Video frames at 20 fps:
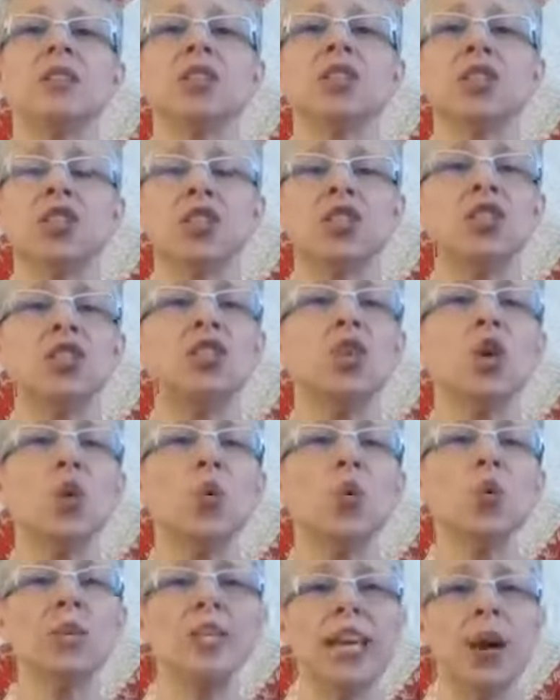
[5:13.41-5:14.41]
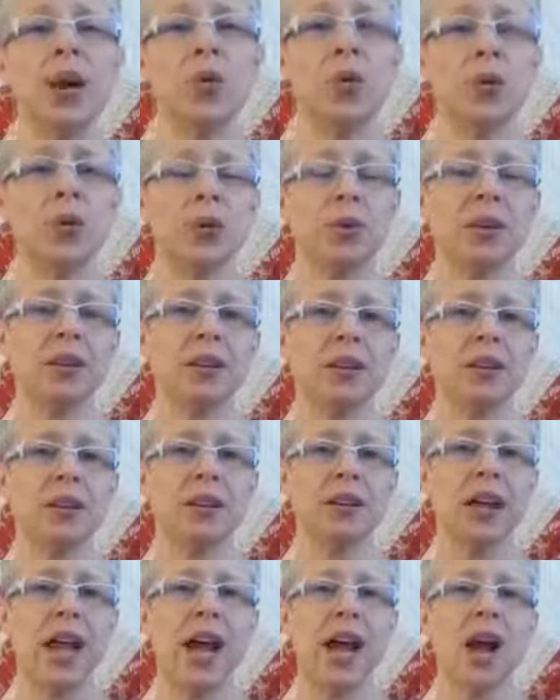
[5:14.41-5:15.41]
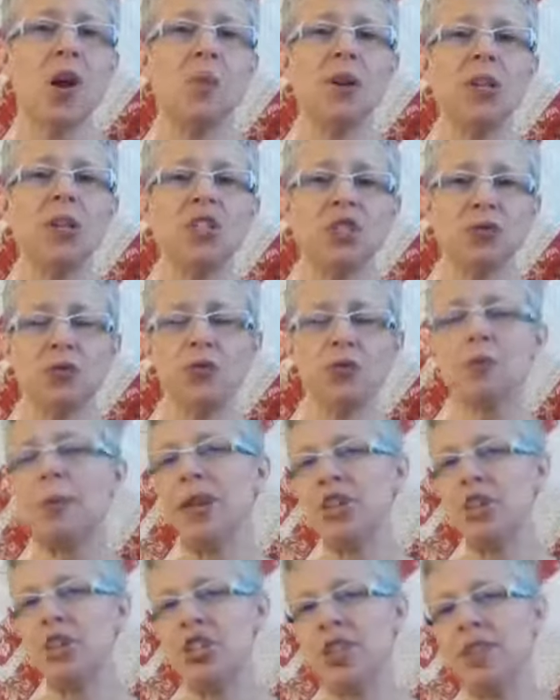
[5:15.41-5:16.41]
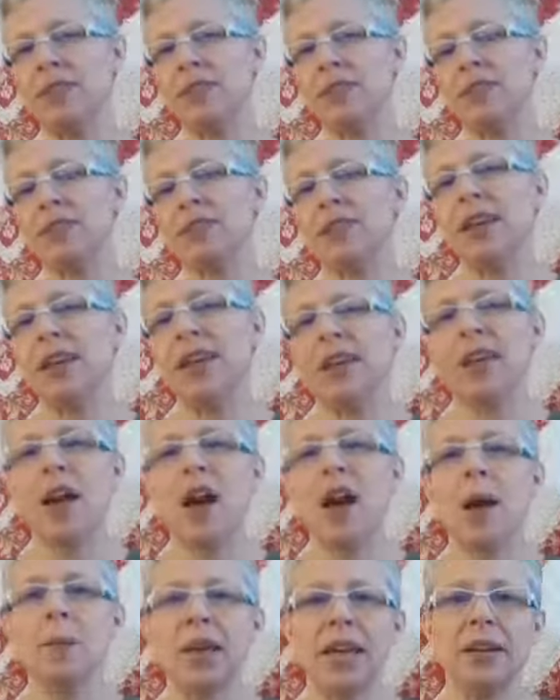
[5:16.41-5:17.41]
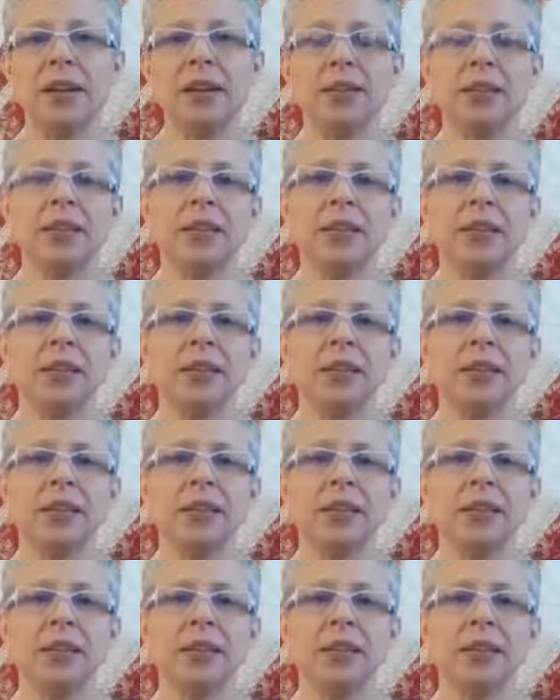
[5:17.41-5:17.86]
to slow down how much information can come in,